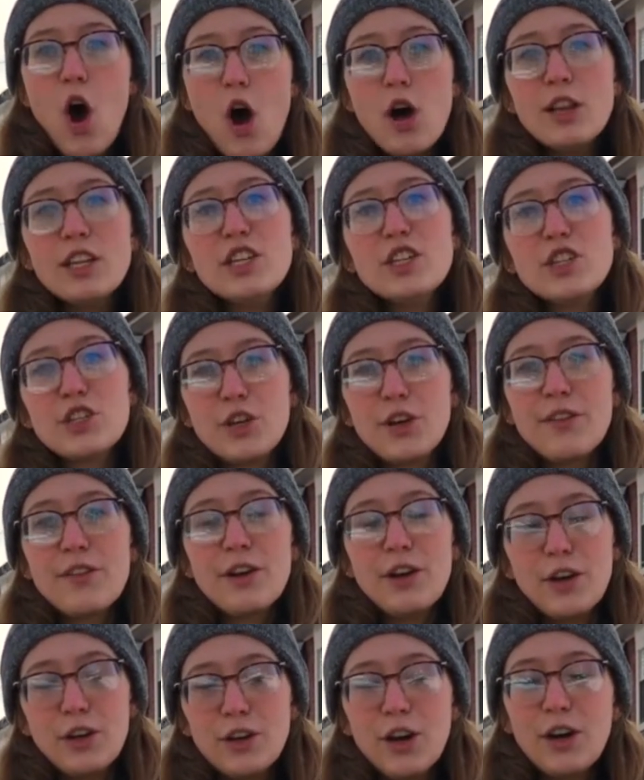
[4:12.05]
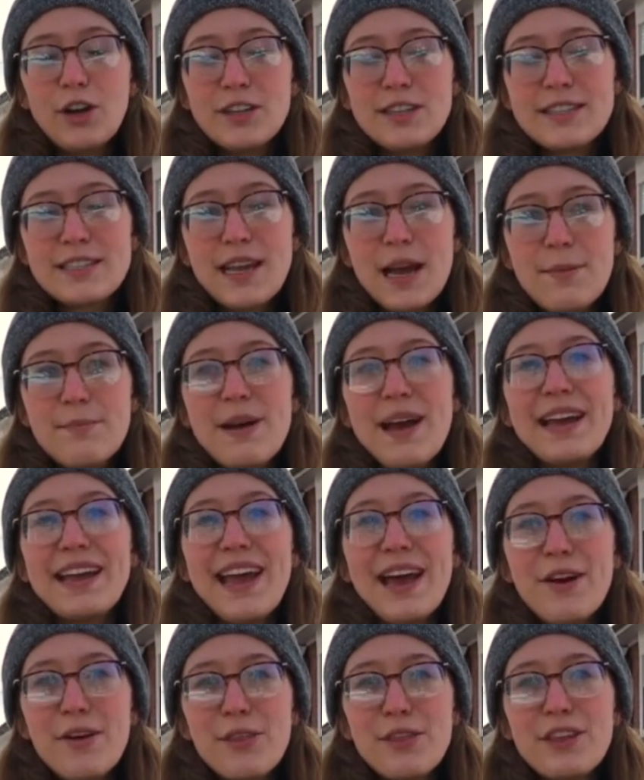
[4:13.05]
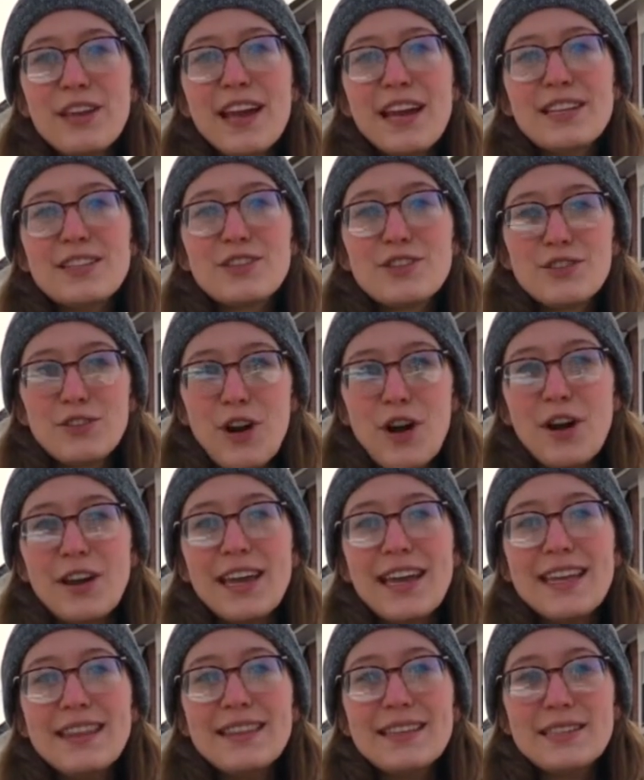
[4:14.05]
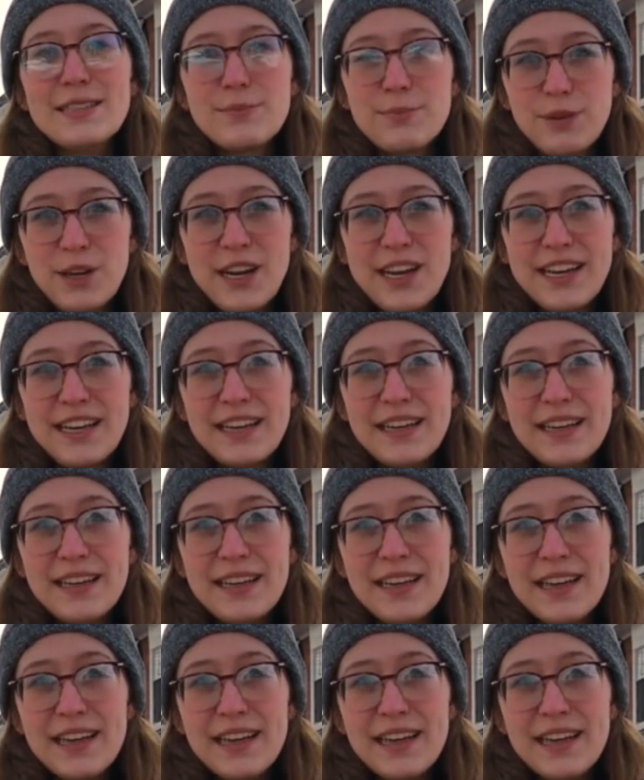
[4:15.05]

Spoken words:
all ensure that our gardens come back healthy and strong in the spring.